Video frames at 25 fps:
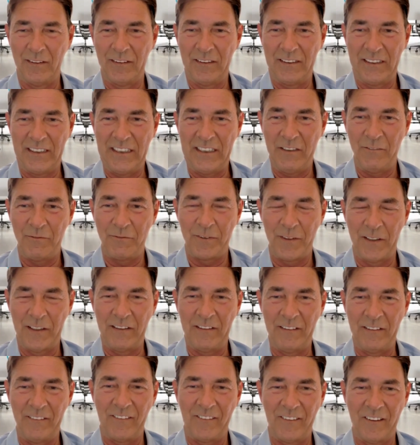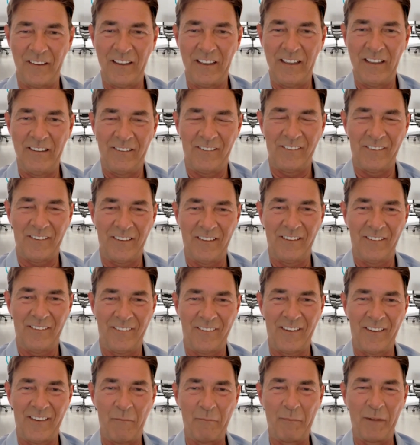defense is
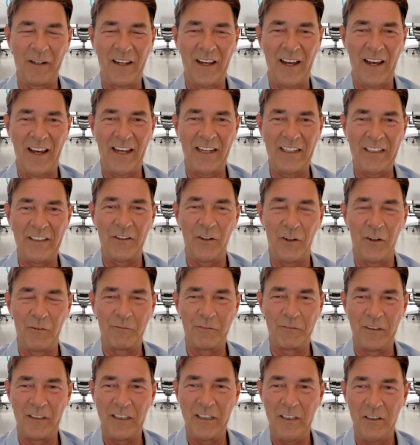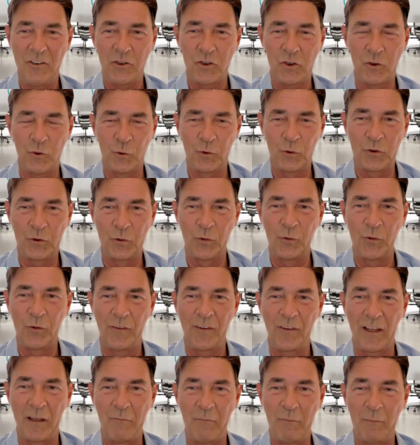some kind of an issue to
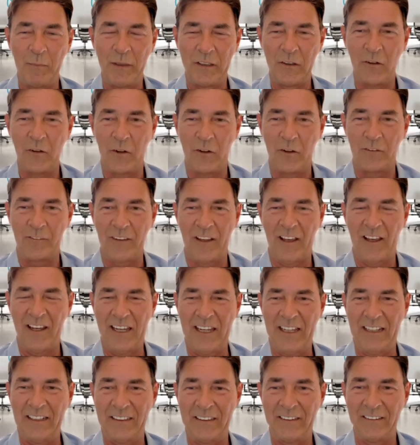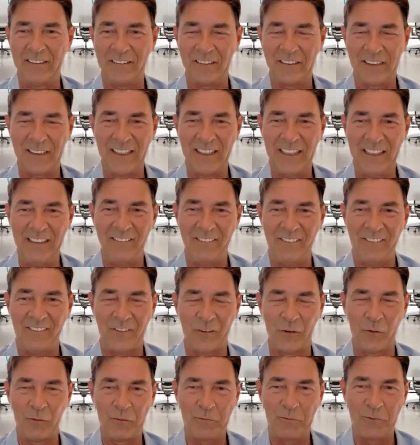them, because I hadn't the case
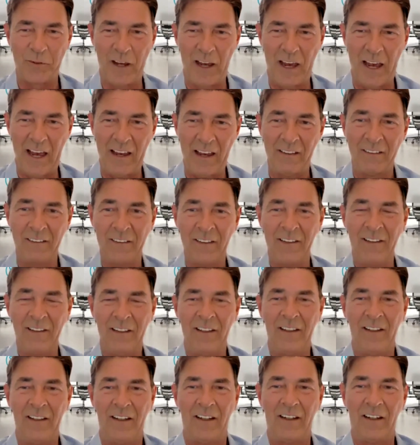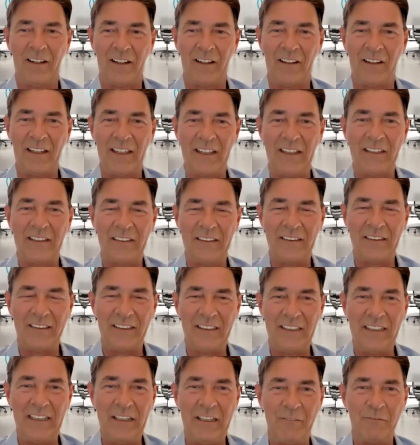so far. And
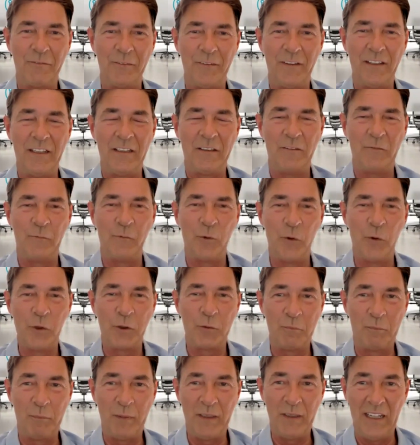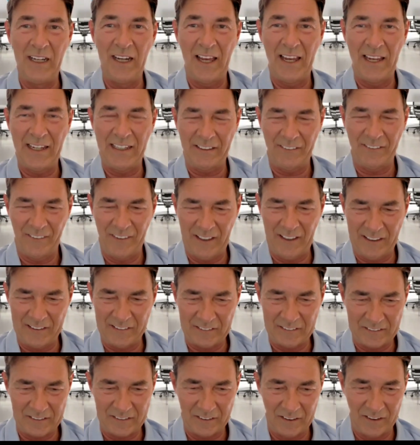if it would be like
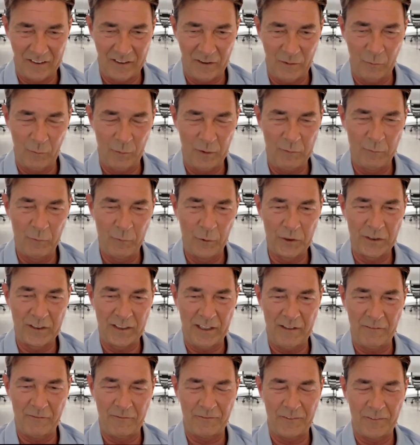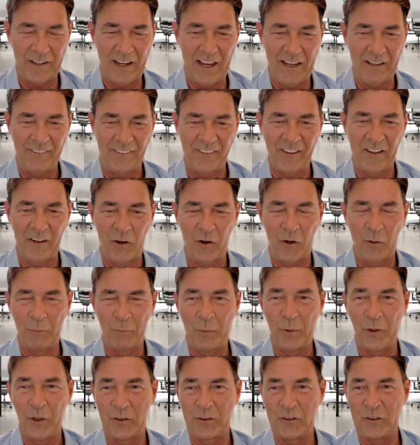that, we would have other
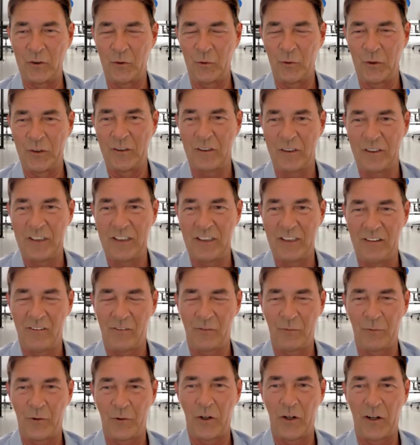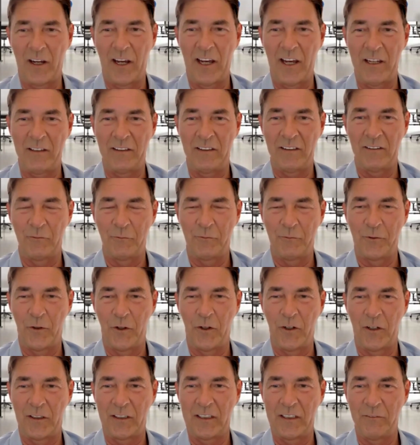opportunities for
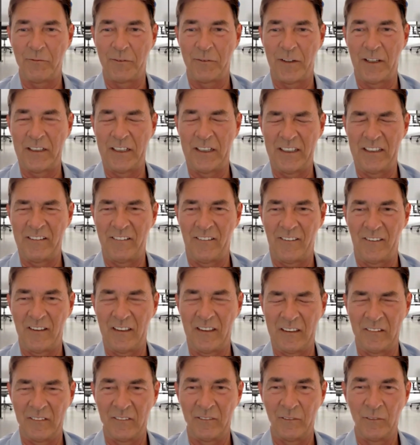refinancing.